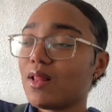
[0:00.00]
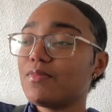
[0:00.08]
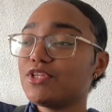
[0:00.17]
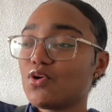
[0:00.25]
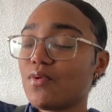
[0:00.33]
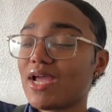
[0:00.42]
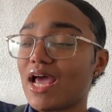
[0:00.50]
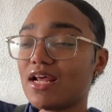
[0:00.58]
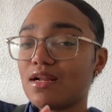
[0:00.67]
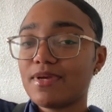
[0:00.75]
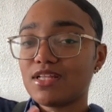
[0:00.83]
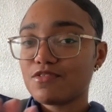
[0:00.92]
doing a
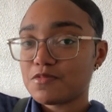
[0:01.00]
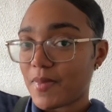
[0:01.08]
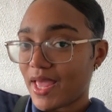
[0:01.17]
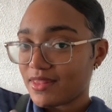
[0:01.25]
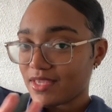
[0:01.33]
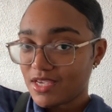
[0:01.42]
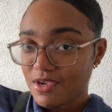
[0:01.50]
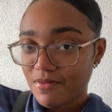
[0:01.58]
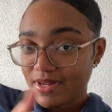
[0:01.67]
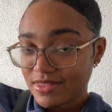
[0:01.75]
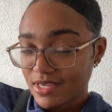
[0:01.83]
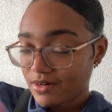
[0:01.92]
little bit of spending here
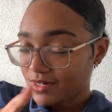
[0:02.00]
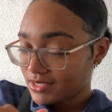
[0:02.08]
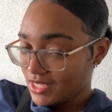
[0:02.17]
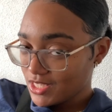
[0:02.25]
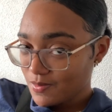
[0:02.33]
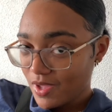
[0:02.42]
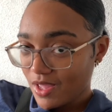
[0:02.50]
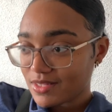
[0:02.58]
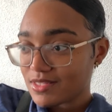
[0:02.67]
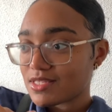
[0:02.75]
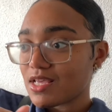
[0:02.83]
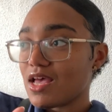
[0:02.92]
and there this
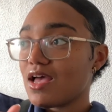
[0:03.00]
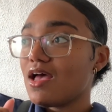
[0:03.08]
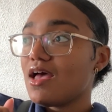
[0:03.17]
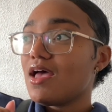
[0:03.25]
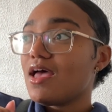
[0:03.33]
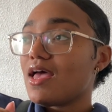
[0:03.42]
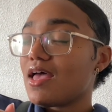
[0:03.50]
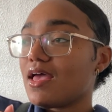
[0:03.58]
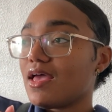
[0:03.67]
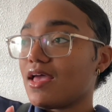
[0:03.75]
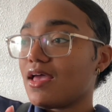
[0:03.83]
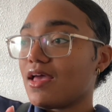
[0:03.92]
month.
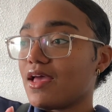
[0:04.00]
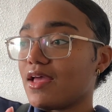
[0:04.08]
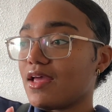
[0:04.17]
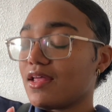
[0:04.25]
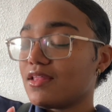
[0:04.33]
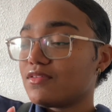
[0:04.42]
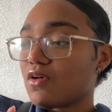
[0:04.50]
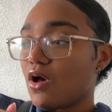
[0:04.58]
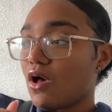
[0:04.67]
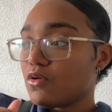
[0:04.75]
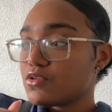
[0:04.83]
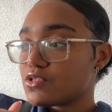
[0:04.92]
And
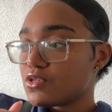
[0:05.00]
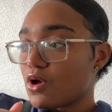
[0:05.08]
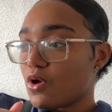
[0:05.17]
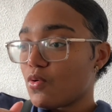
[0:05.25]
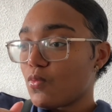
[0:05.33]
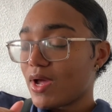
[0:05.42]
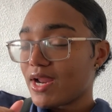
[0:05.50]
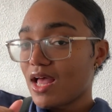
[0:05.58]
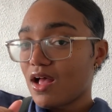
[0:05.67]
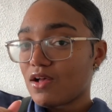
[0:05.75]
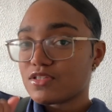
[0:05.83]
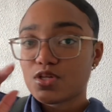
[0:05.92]
also, what
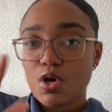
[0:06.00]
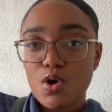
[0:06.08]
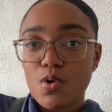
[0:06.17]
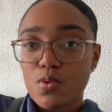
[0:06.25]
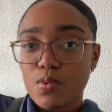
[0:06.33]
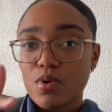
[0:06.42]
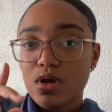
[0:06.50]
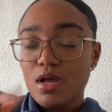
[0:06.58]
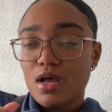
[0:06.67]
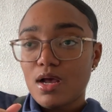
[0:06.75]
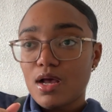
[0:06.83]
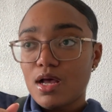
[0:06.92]
else? Oh,
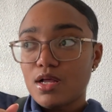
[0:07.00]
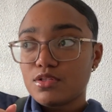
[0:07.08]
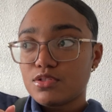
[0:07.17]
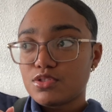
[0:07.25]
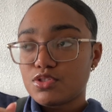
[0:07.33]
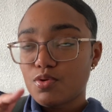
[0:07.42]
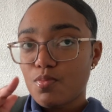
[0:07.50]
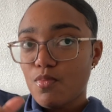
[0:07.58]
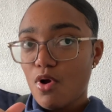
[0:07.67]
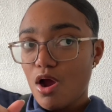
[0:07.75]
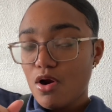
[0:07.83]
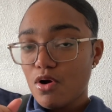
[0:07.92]

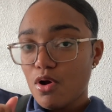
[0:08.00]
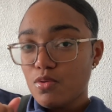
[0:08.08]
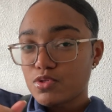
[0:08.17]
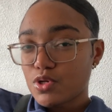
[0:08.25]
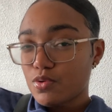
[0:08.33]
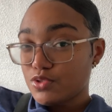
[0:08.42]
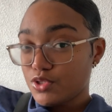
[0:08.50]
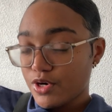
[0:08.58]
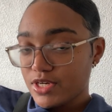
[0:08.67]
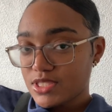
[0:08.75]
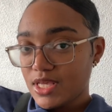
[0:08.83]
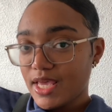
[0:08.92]
tomorrow, so
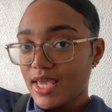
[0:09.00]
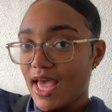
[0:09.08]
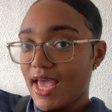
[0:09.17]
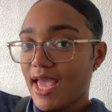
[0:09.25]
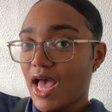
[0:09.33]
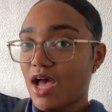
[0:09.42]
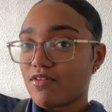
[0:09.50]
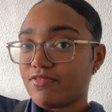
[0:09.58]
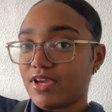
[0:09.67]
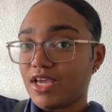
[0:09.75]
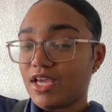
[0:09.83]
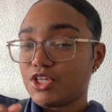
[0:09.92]
Thursday, I have
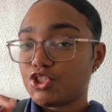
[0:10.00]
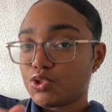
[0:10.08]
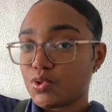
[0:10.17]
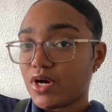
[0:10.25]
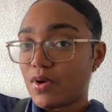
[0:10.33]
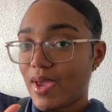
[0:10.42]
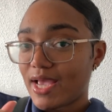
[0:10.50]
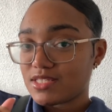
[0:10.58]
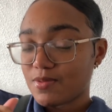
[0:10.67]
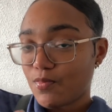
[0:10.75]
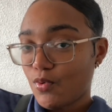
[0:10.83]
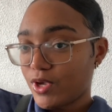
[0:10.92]
a sugar wax
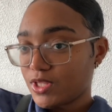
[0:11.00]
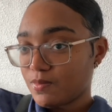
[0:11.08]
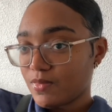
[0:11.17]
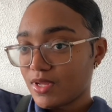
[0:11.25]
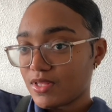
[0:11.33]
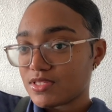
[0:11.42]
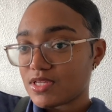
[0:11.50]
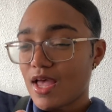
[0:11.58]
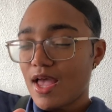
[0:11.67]
appointment.